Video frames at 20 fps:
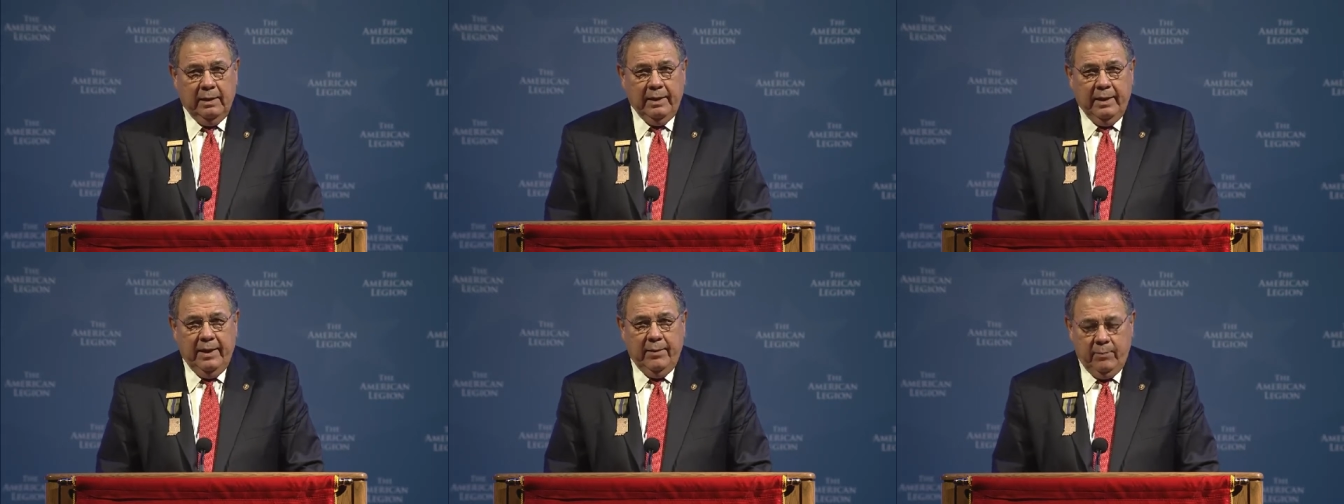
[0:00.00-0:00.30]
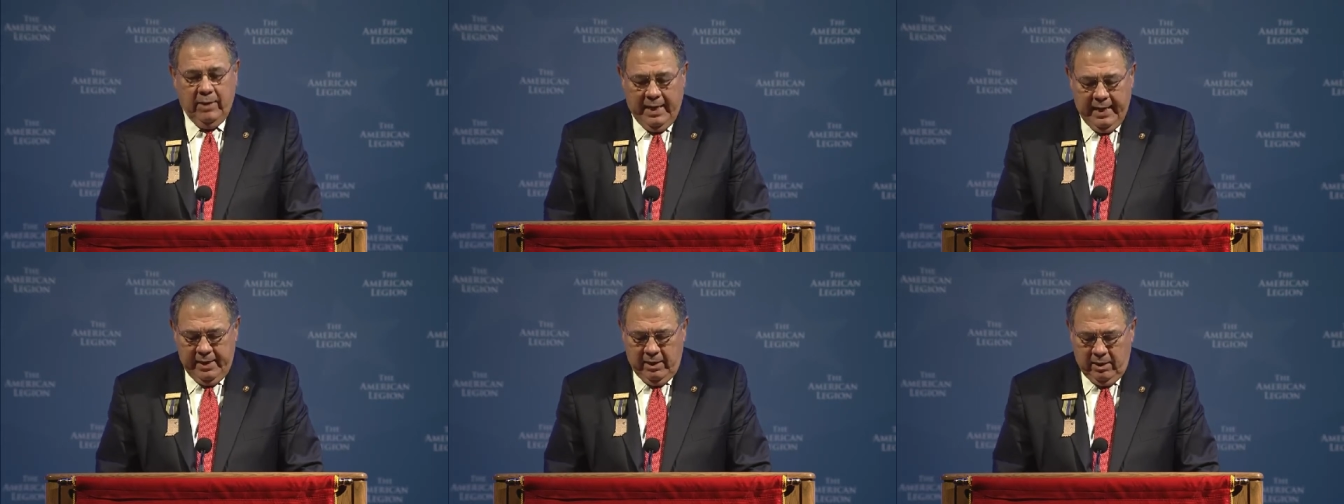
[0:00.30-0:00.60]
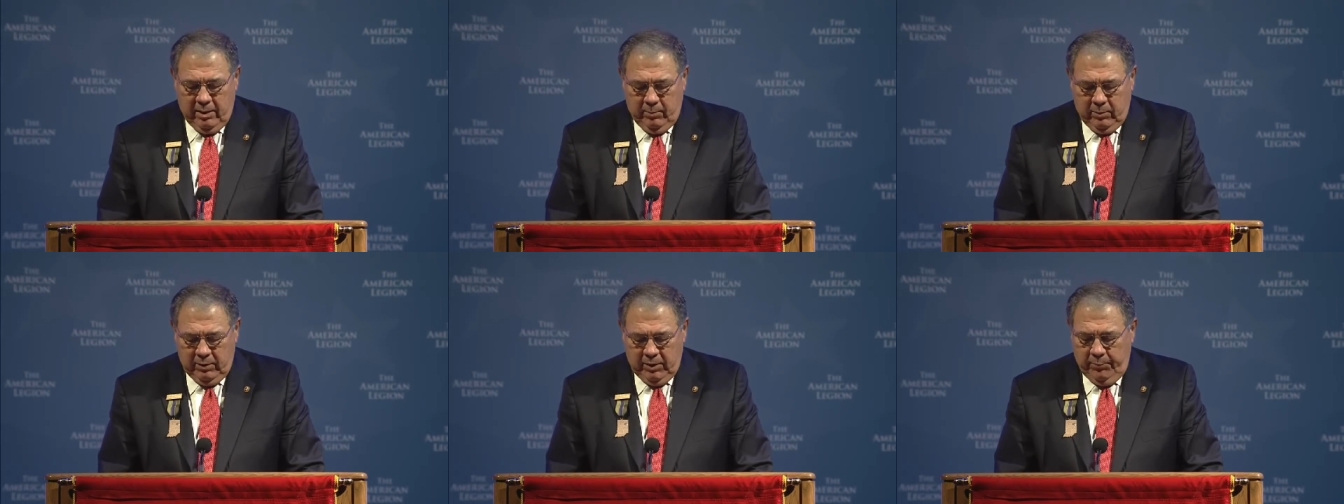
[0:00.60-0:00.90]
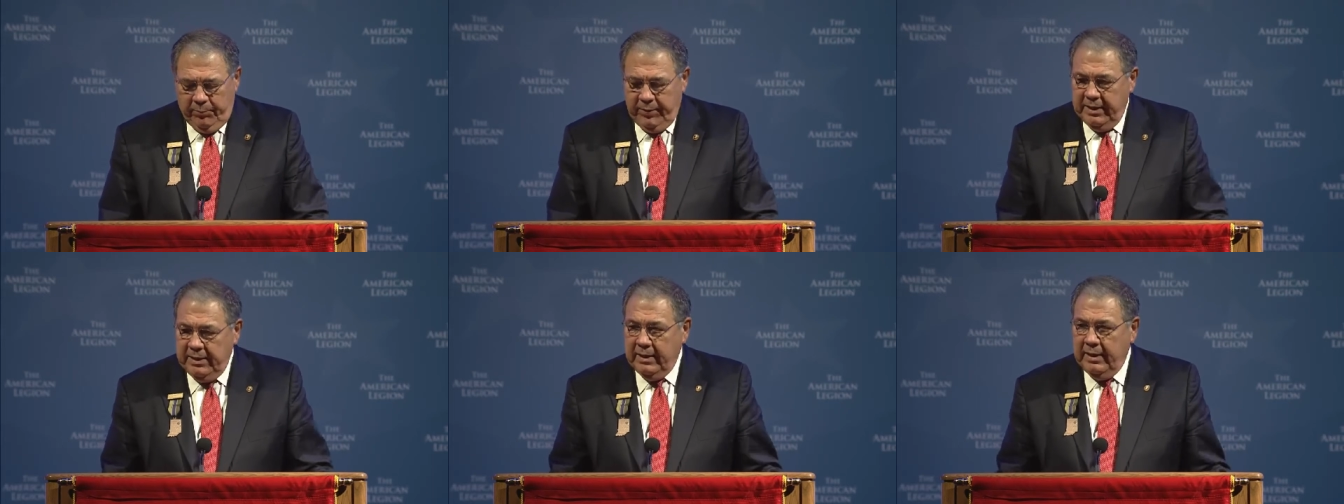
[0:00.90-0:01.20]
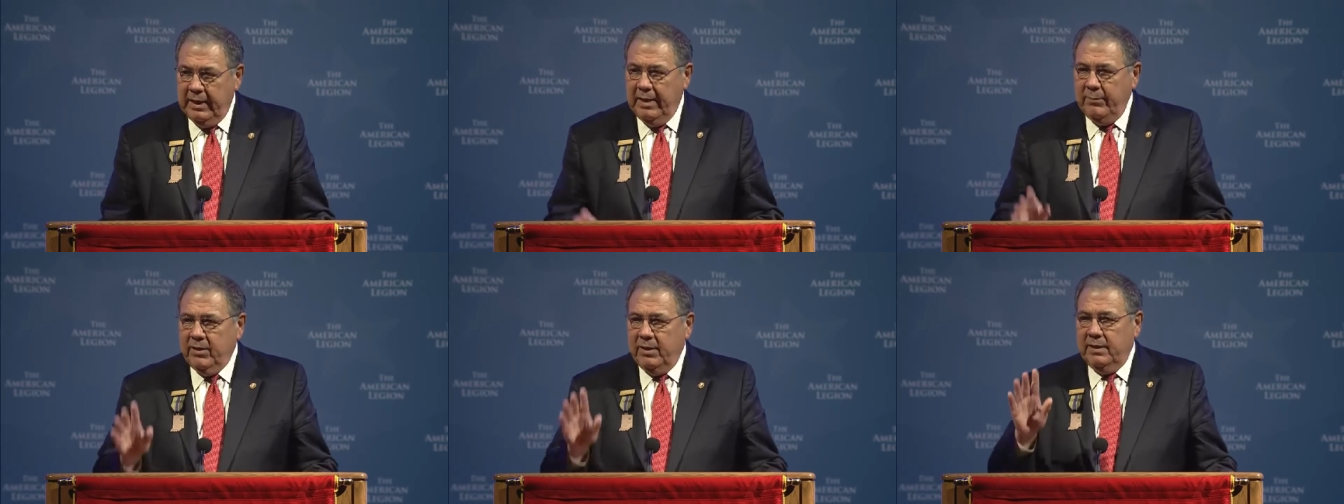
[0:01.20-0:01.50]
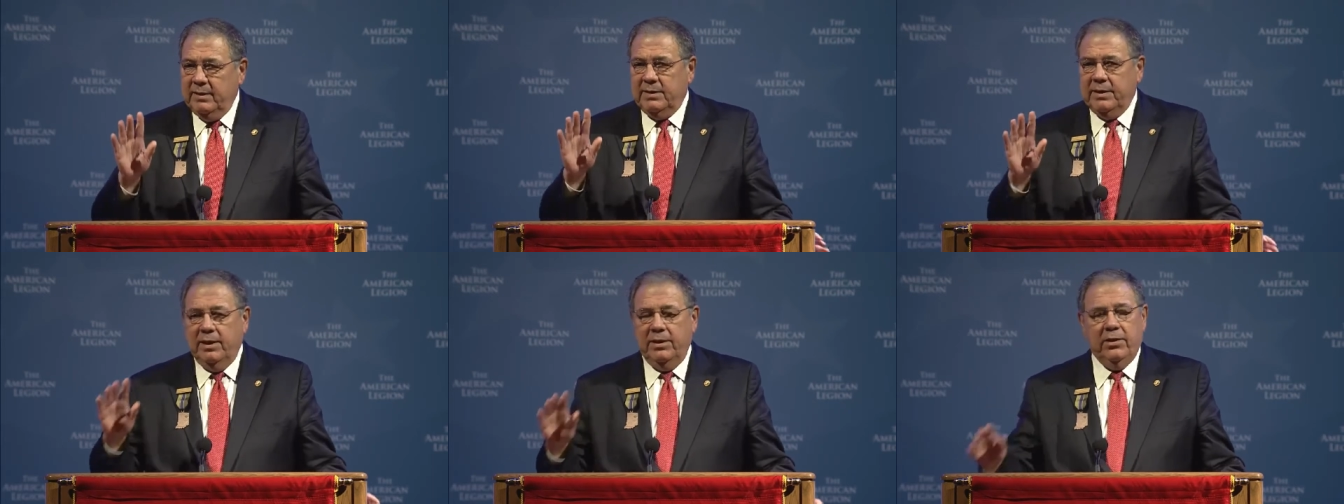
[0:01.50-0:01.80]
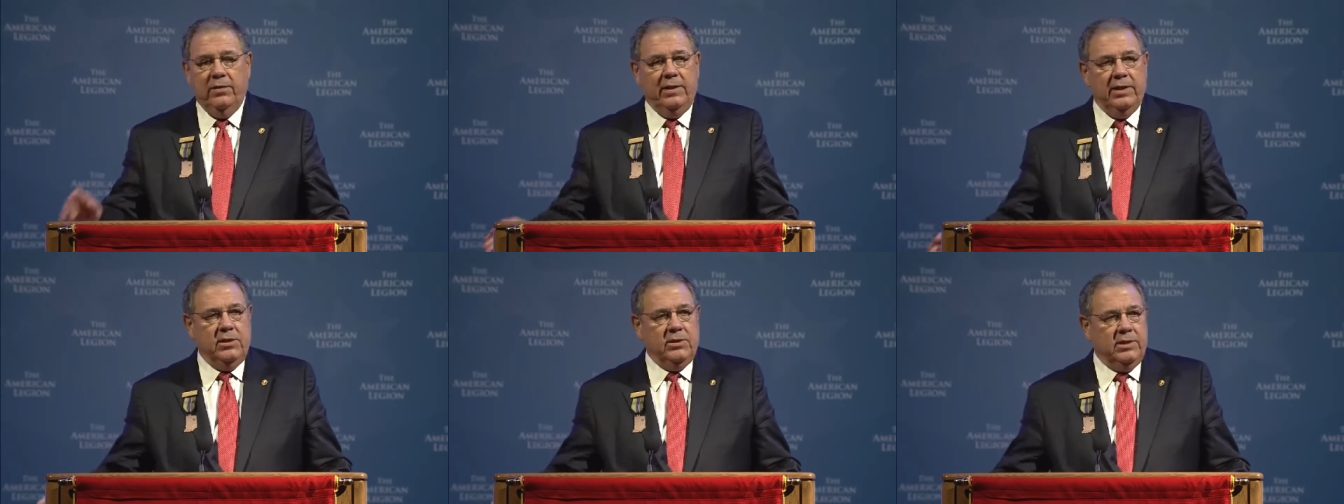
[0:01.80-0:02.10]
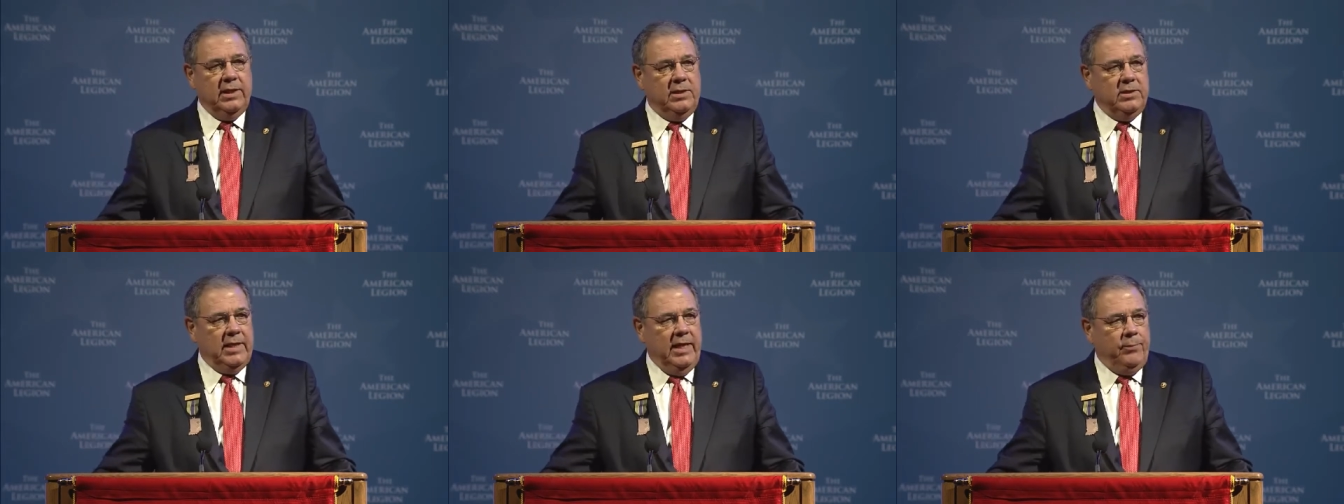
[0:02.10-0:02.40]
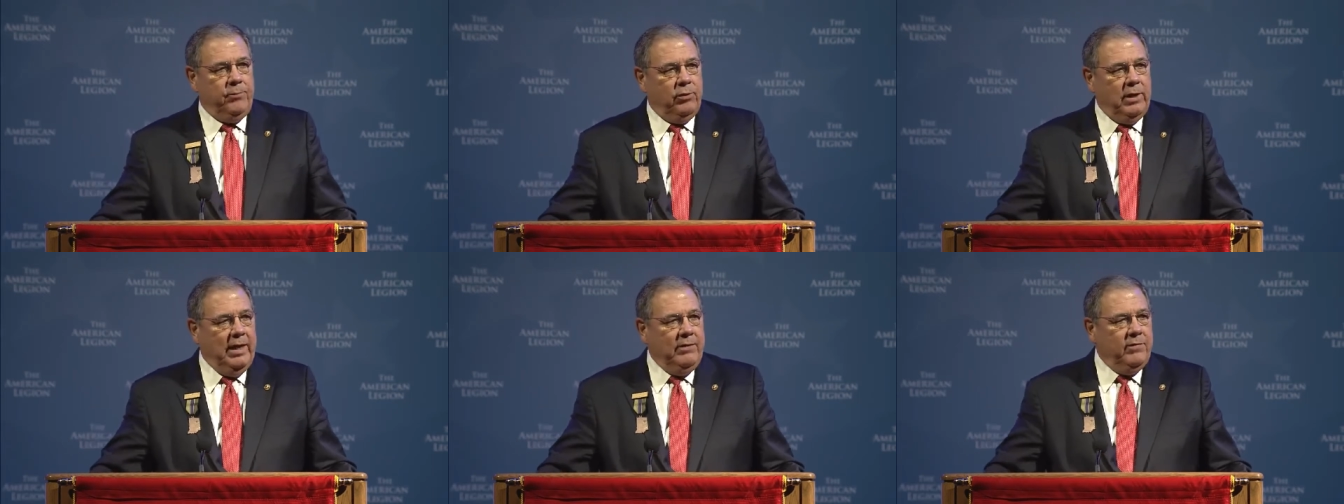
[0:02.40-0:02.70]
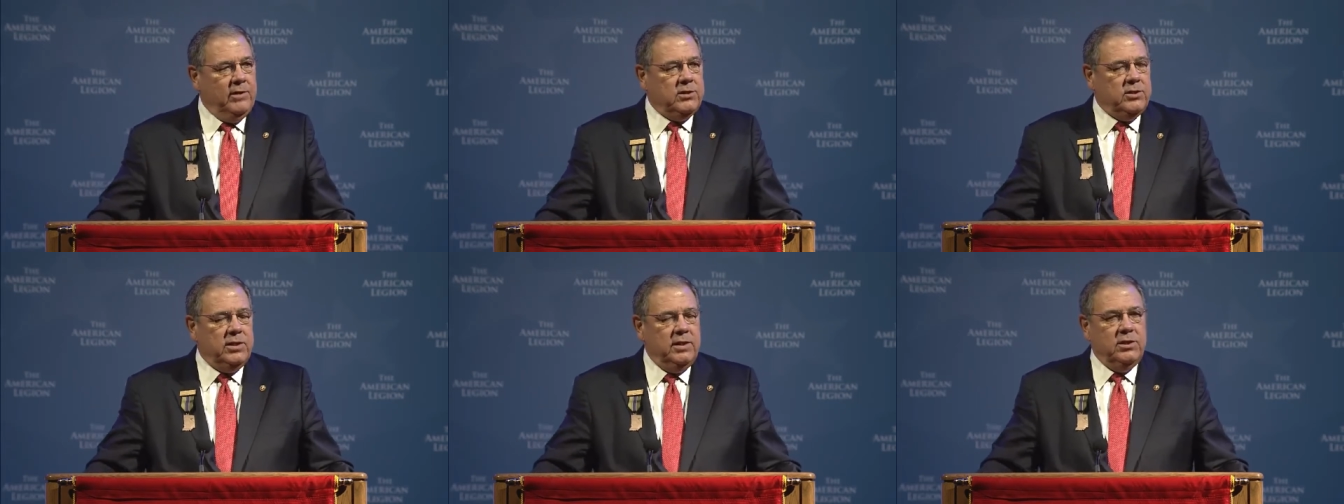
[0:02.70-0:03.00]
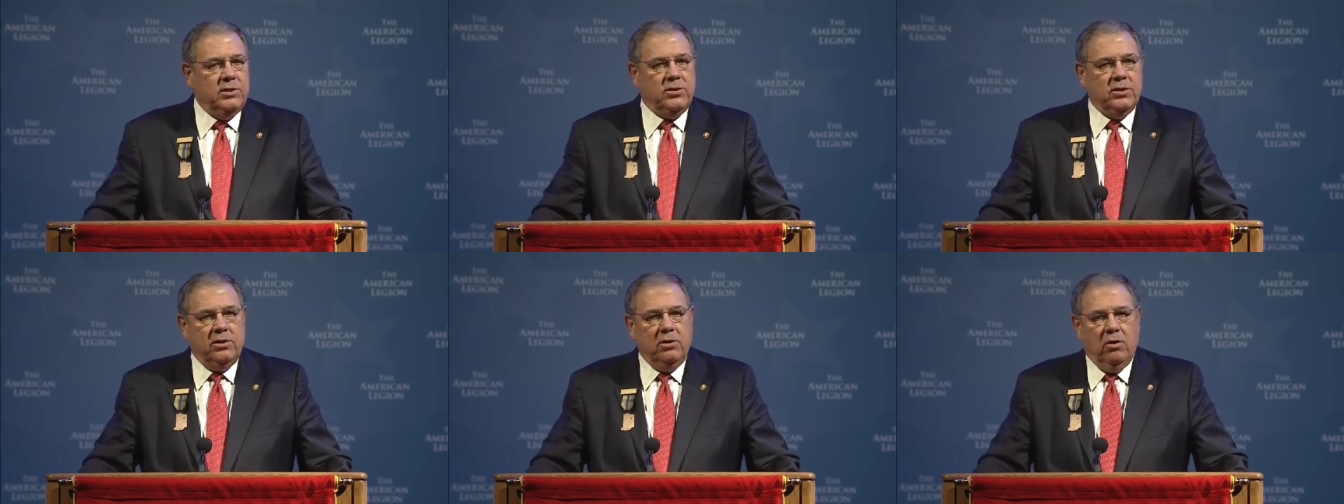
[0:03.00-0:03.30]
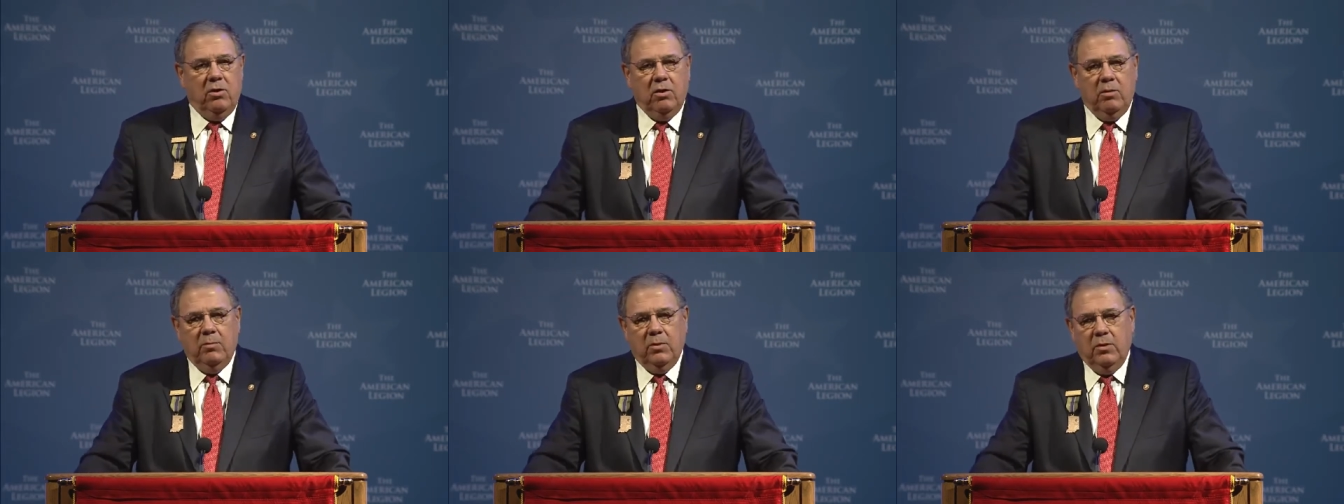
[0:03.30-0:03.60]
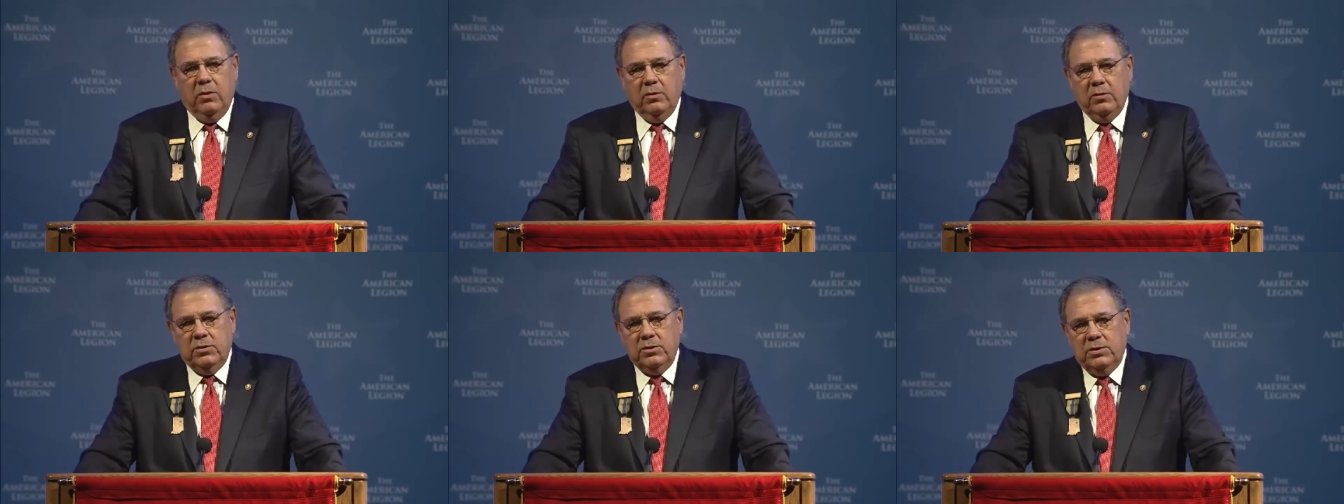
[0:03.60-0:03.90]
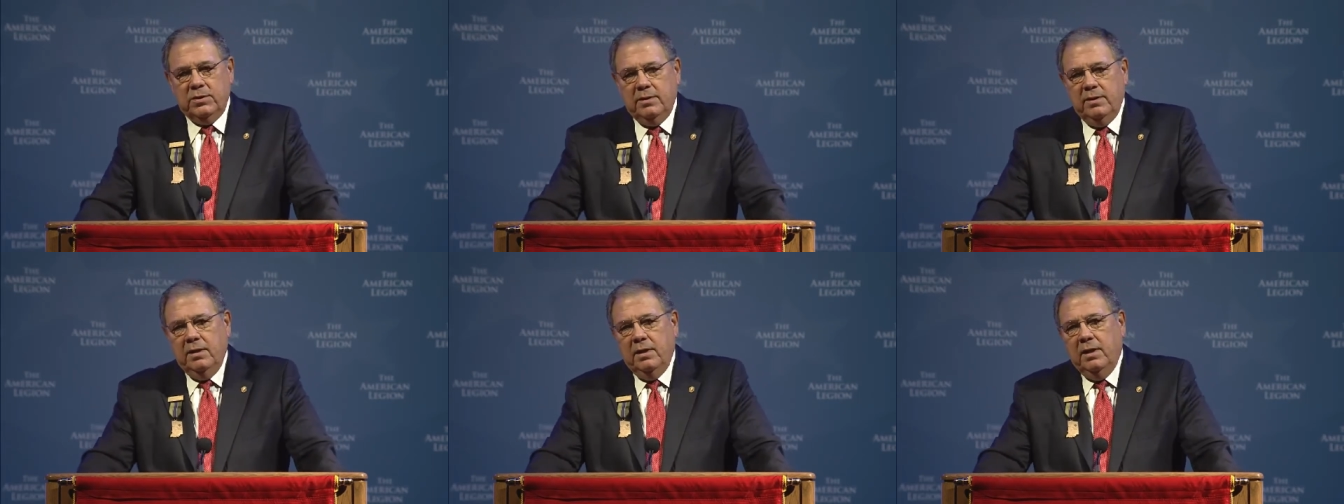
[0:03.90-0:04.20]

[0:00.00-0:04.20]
in my humble opinion, and I'm going to tell you this as a private citizen almost,